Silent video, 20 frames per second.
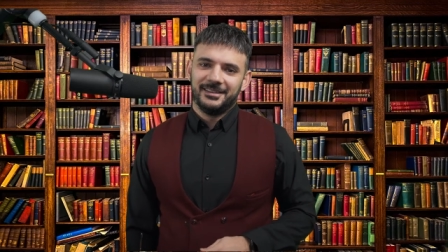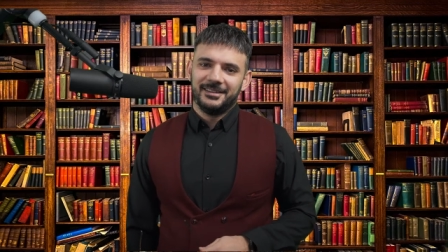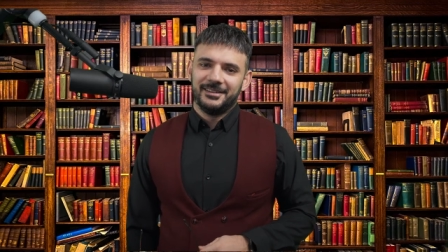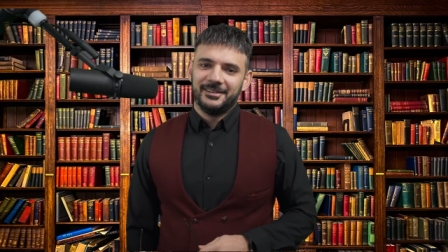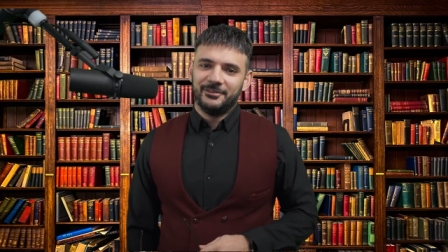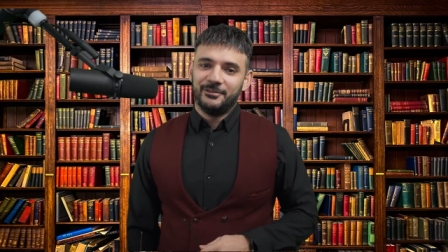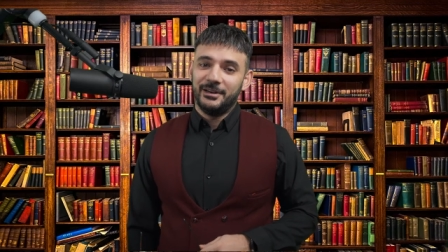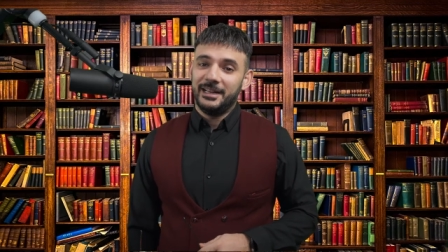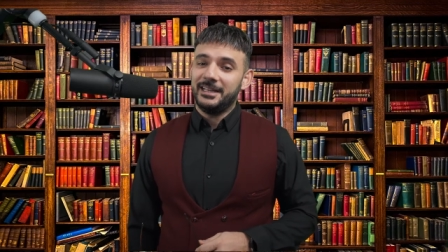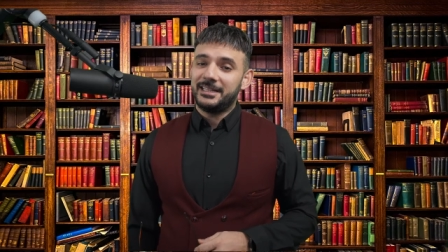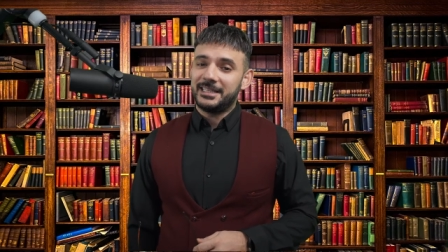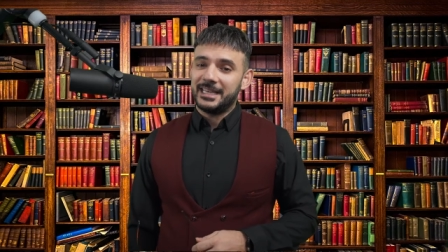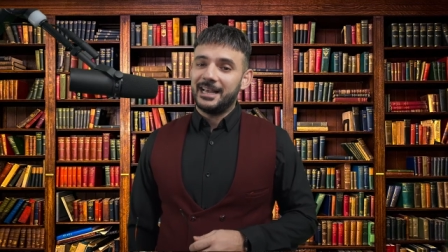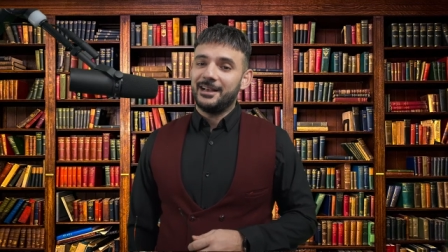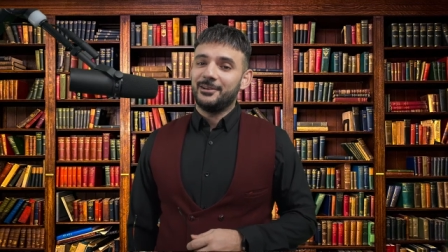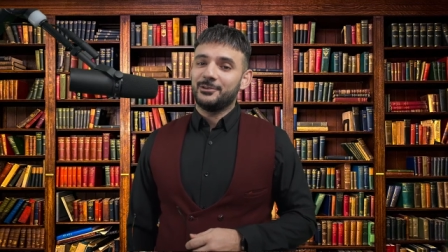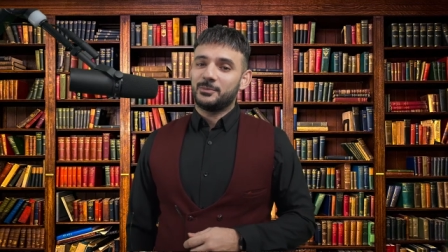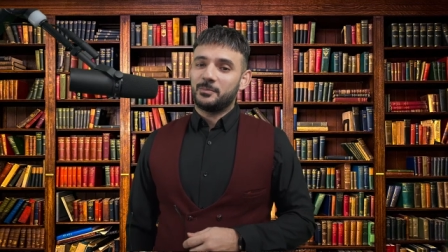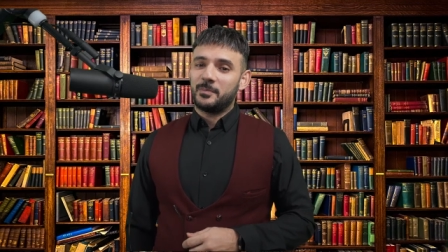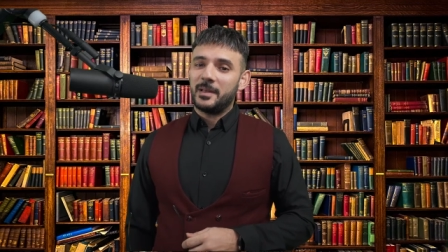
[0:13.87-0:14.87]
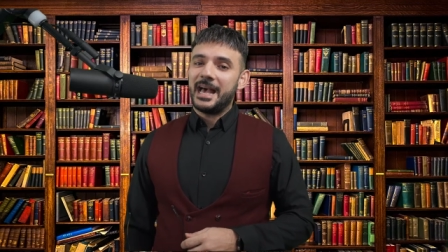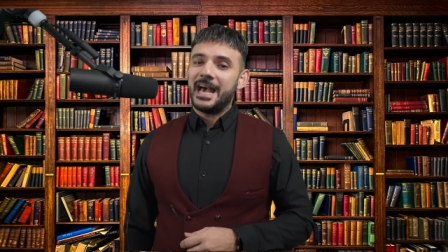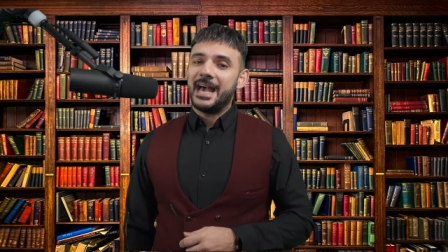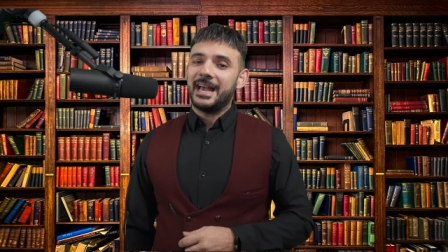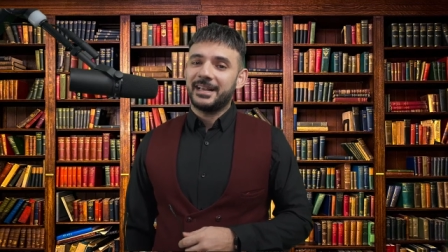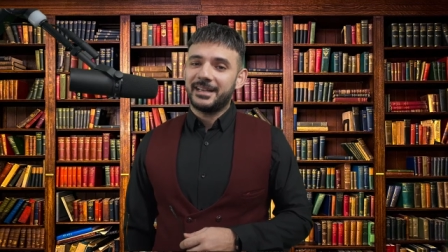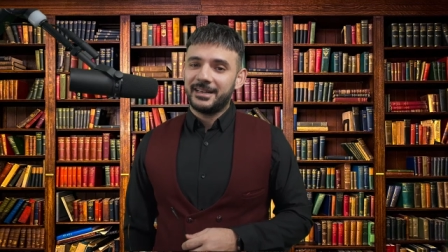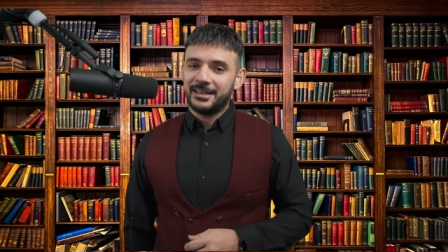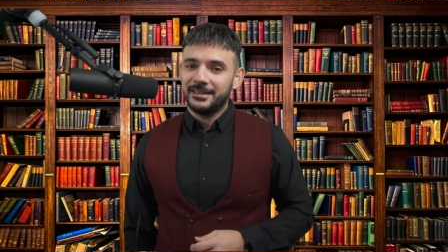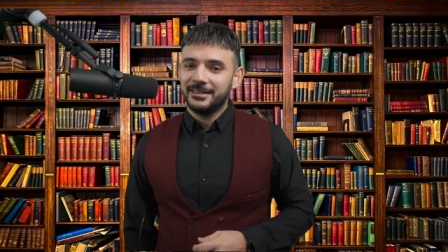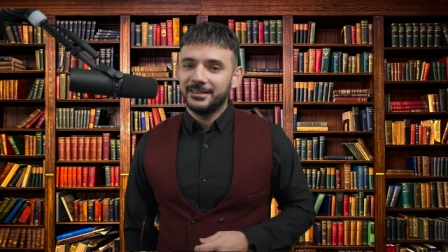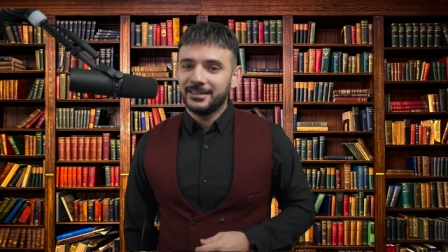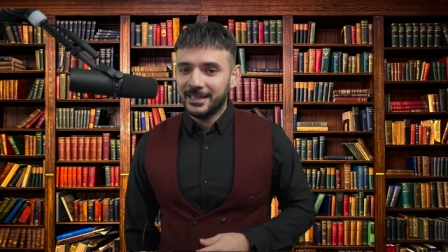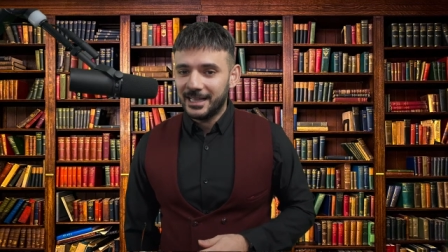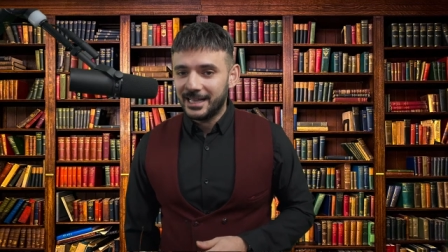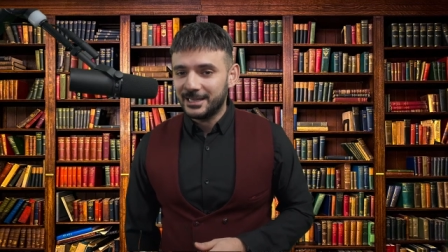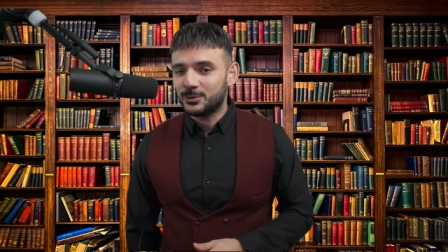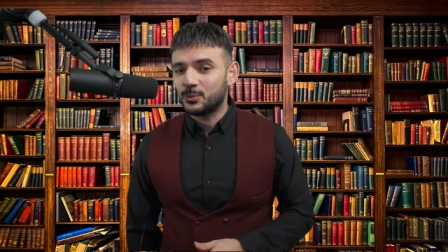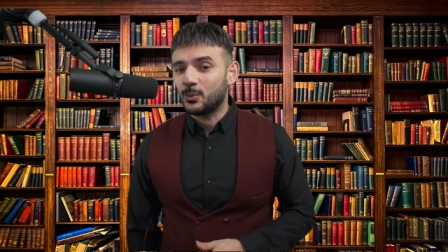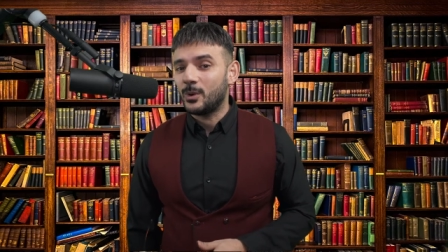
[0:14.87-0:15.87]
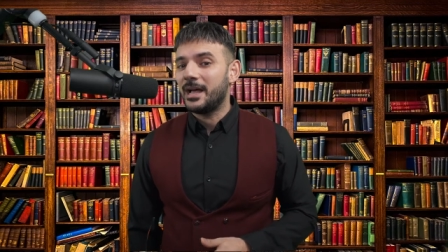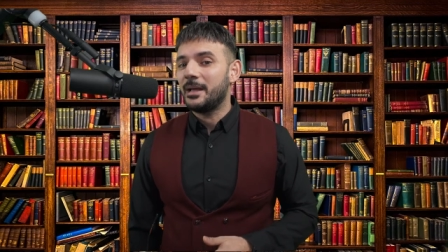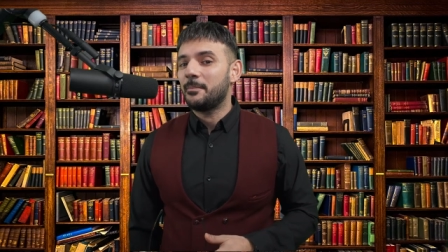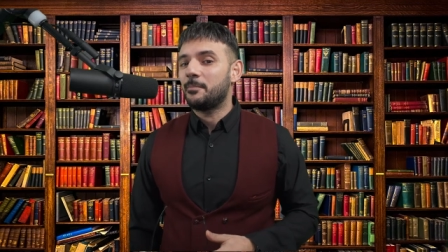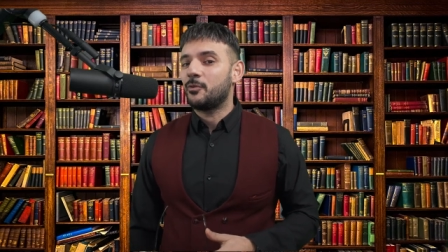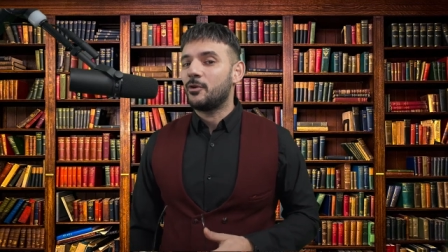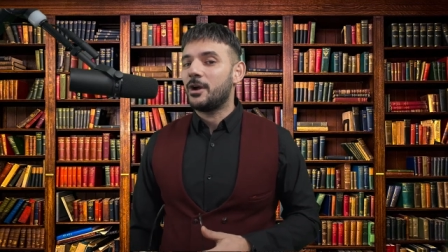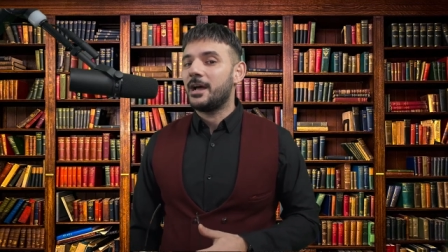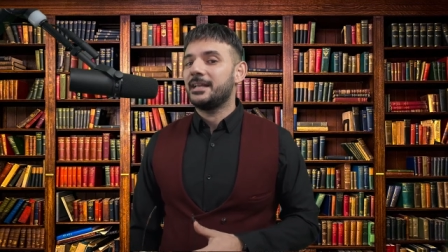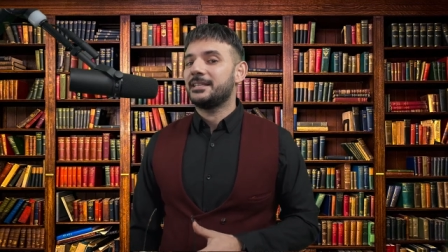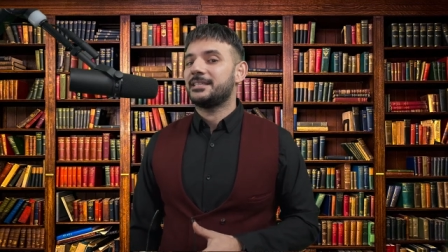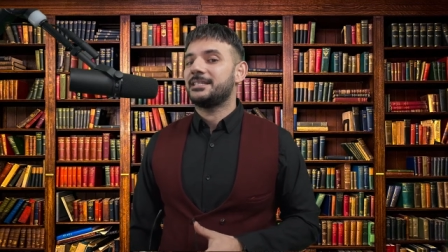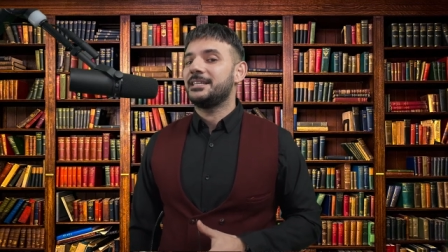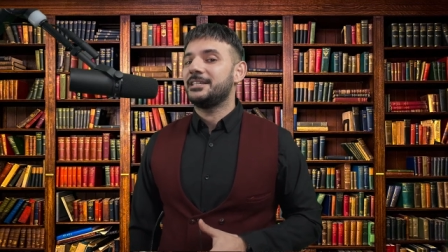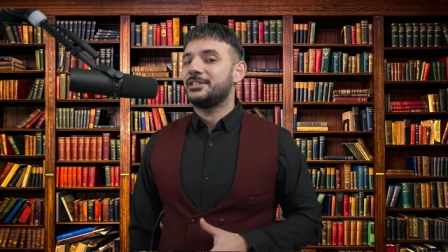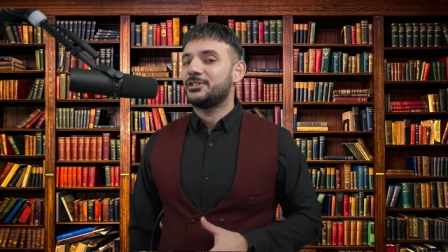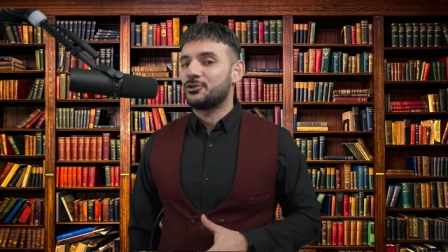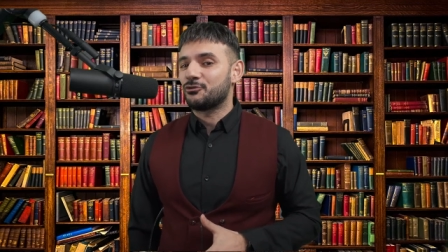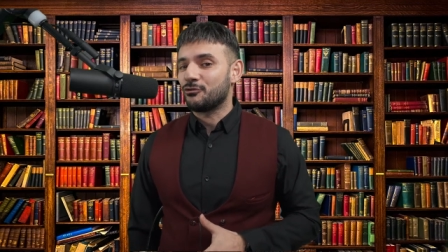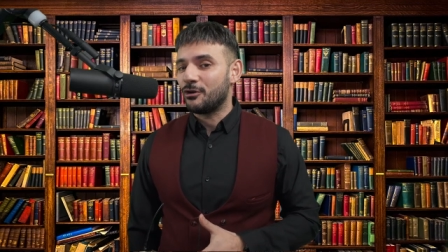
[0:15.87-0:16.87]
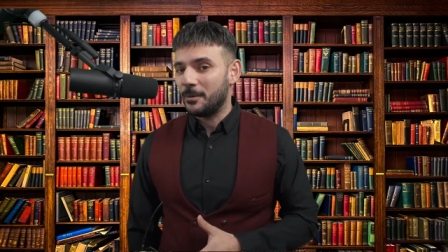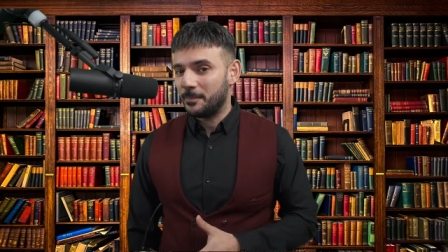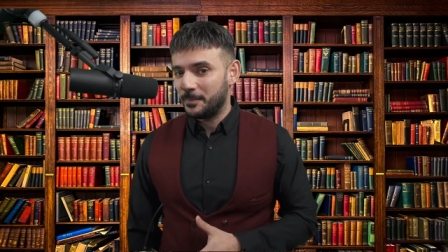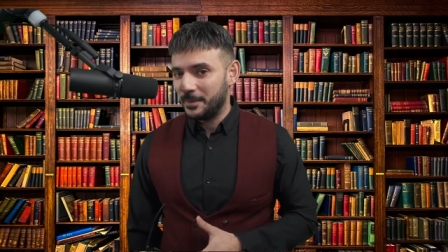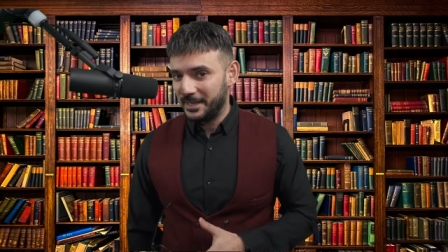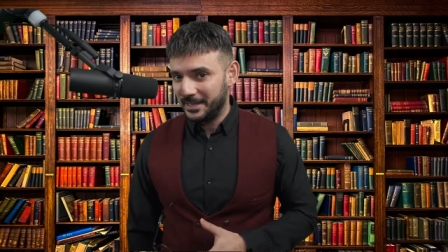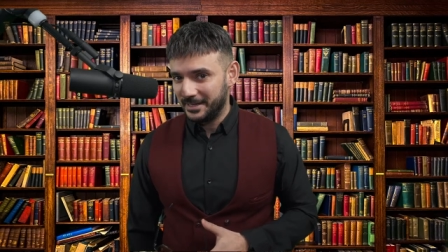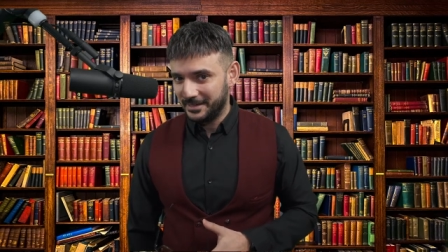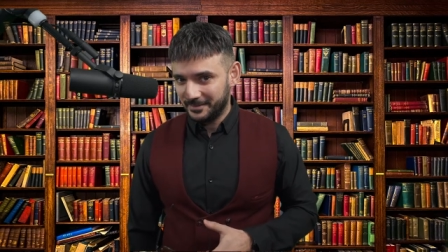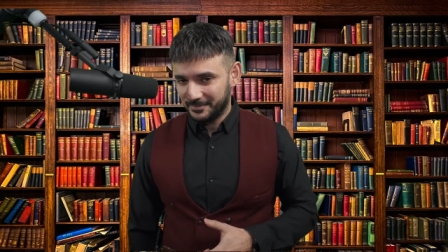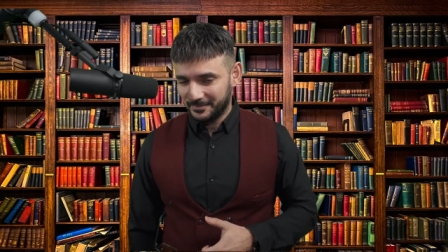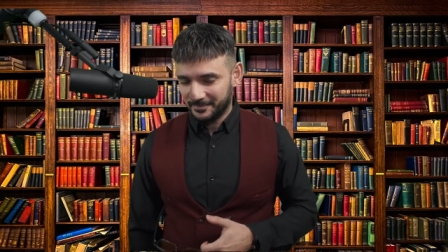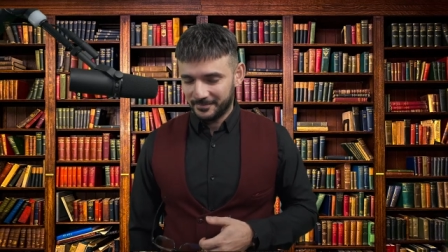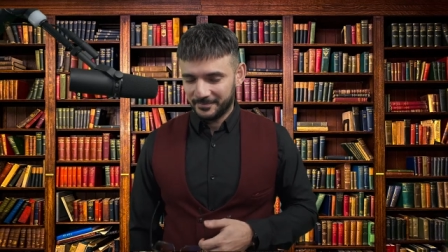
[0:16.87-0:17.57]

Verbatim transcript: retail's back. That's why price is dropping